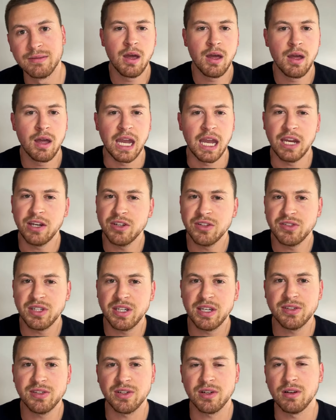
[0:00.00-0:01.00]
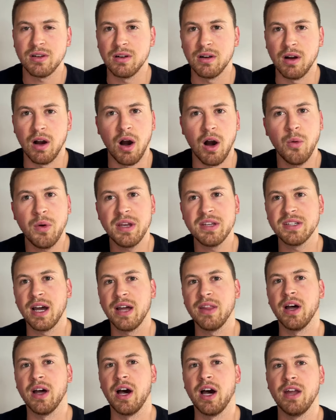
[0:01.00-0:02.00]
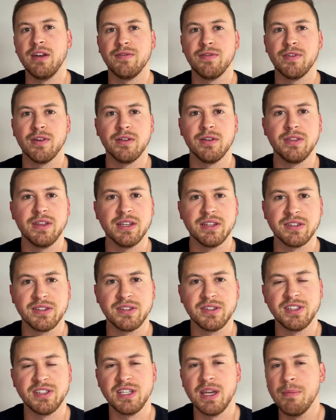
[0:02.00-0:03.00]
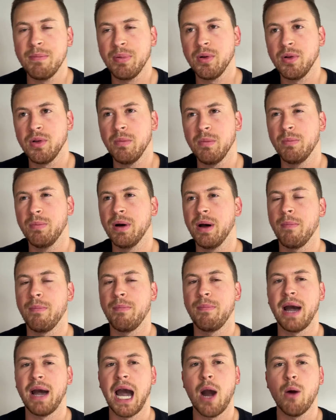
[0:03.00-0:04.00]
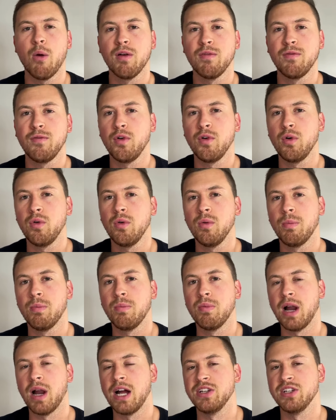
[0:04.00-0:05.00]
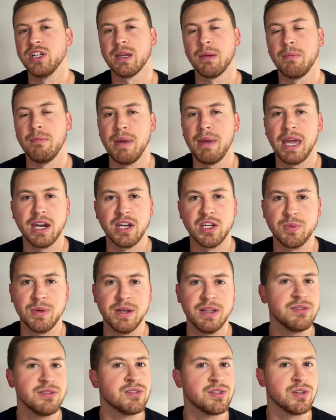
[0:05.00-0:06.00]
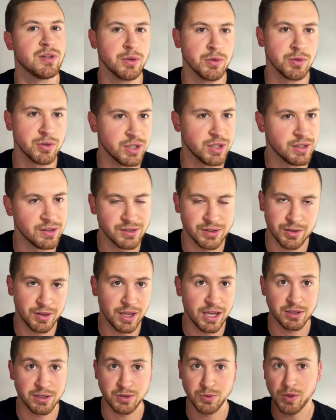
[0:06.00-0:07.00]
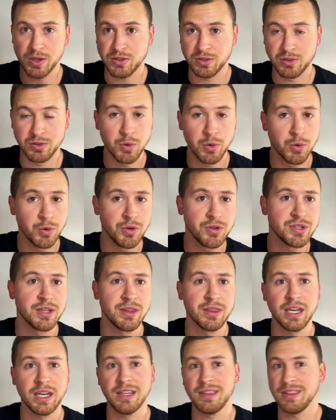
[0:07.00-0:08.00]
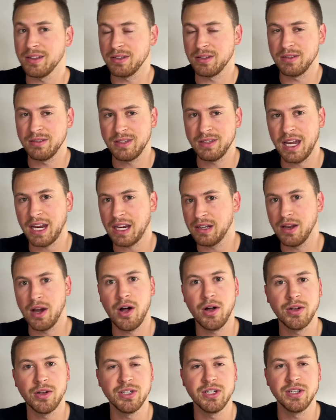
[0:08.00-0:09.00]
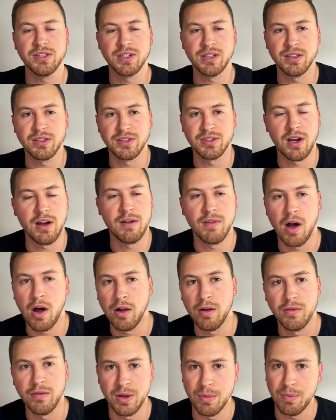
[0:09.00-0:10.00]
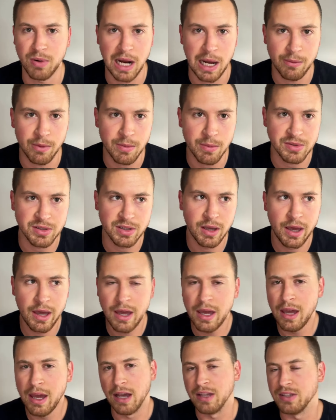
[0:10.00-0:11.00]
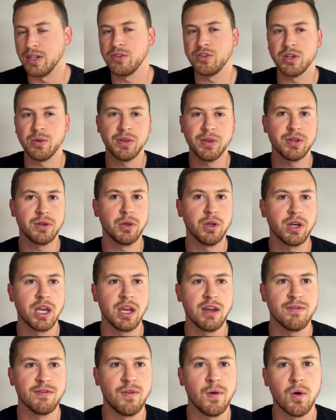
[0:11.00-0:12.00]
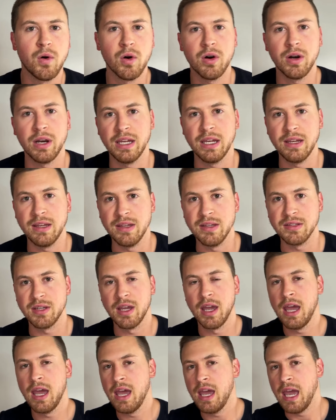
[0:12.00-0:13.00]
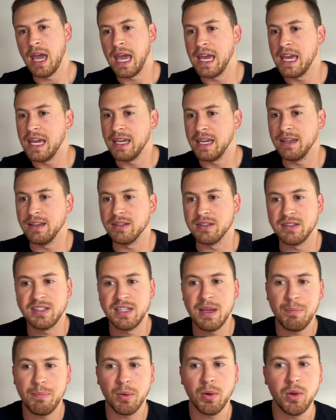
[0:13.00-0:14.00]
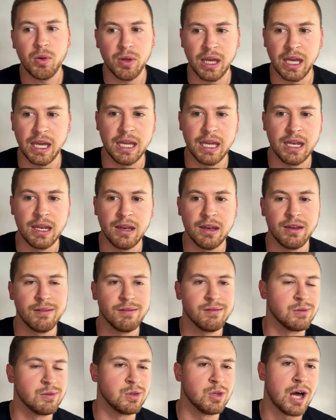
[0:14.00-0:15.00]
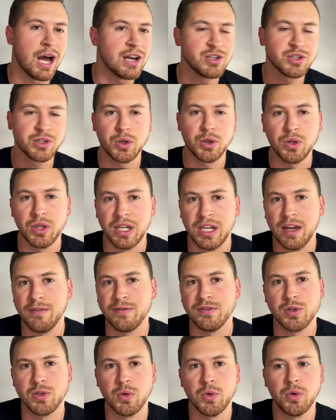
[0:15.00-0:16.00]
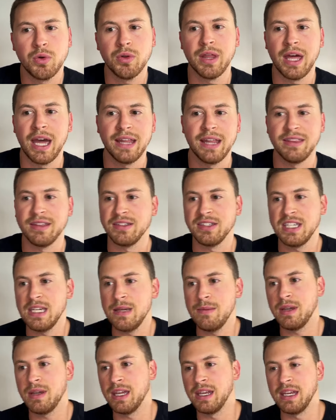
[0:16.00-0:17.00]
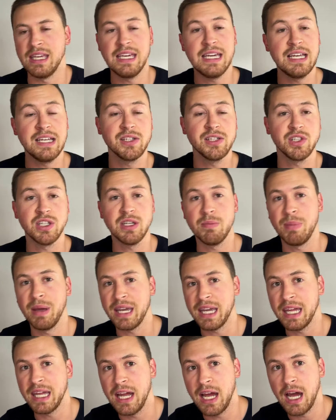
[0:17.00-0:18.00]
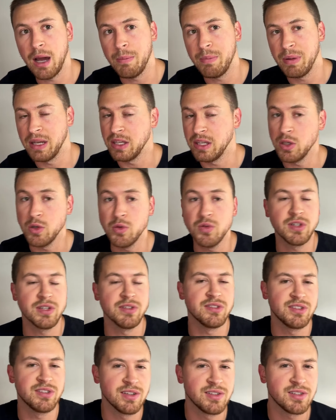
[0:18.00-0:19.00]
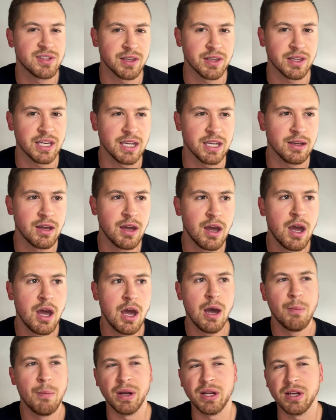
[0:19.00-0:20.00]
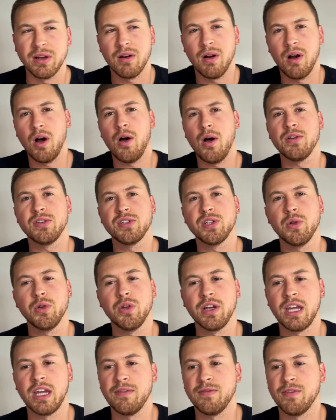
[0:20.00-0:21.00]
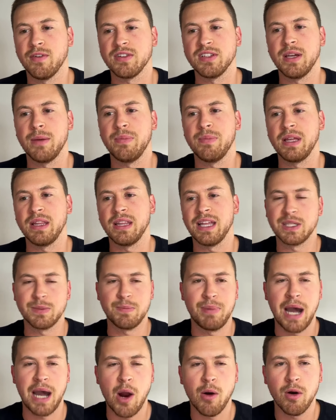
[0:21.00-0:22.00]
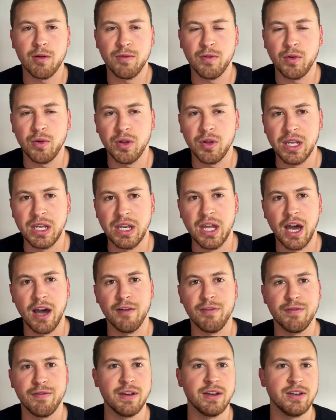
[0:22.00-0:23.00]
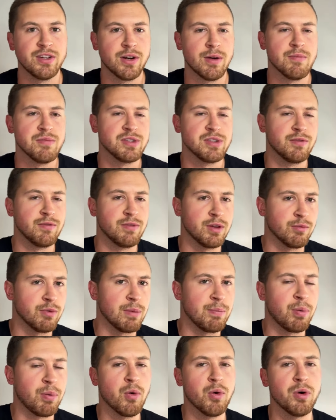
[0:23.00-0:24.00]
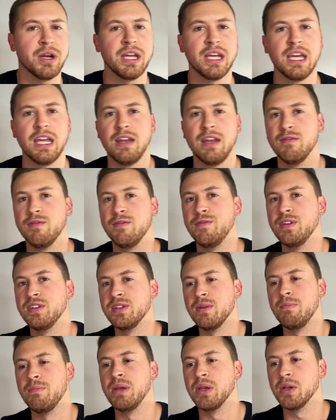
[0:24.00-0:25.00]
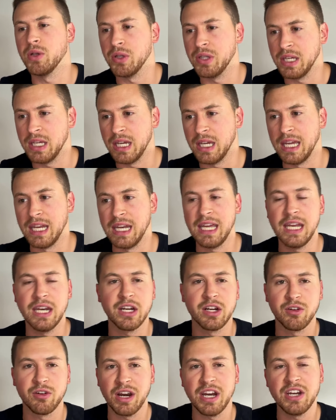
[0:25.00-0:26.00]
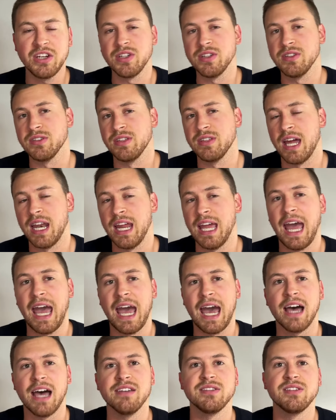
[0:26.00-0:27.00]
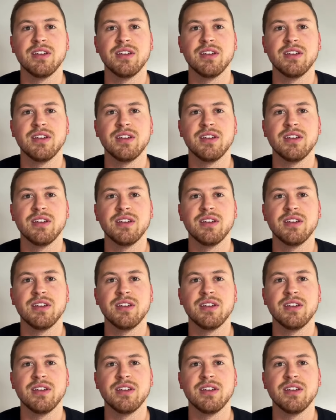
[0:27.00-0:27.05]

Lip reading: Agencies are always on the hunt for this simple but powerful project management solution. So they switch tools and think that technology is going to solve all of their problems. Essentially, what they're looking for is a simple and logical enough tool that the team can easily pick it up and use consistently. But you're also looking for something that's powerful enough in terms of the reporting and visibility and integrations that it has